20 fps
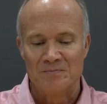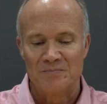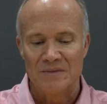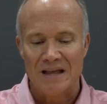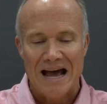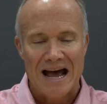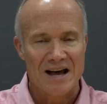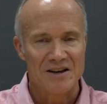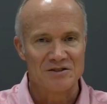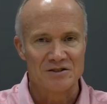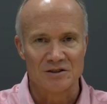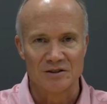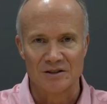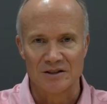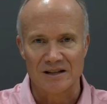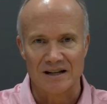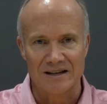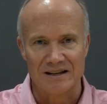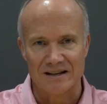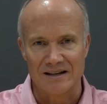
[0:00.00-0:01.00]
has to
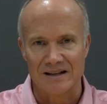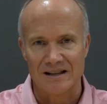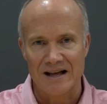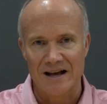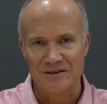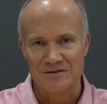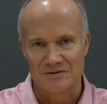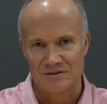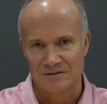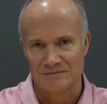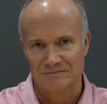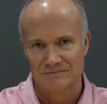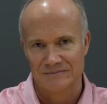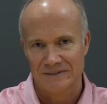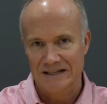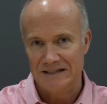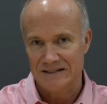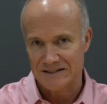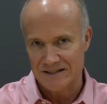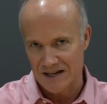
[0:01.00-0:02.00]
look like a classroom.
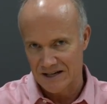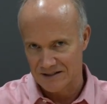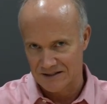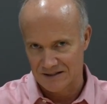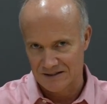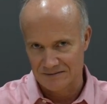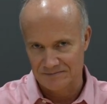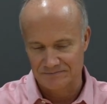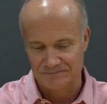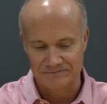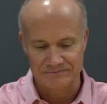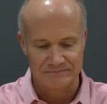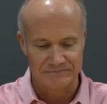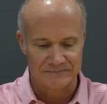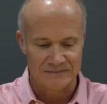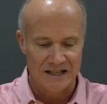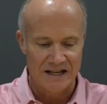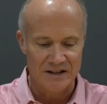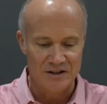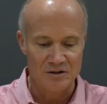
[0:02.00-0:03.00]
It doesn't.
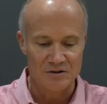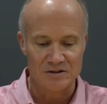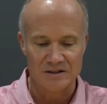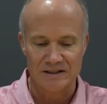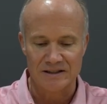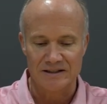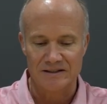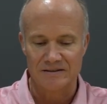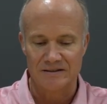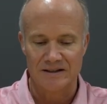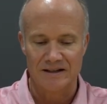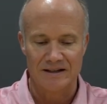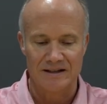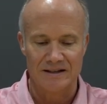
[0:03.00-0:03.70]
And usually,